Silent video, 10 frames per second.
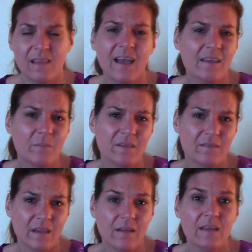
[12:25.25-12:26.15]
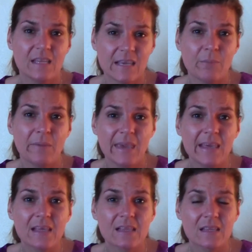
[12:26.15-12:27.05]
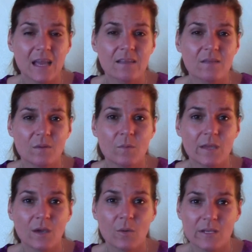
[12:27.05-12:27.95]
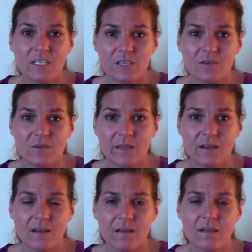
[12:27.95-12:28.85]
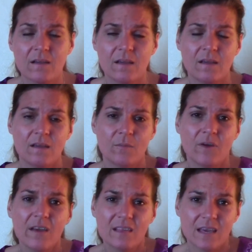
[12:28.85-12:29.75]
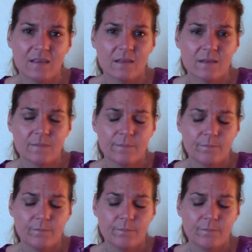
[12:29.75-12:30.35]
and that can be a very deep piece that we go into in our process.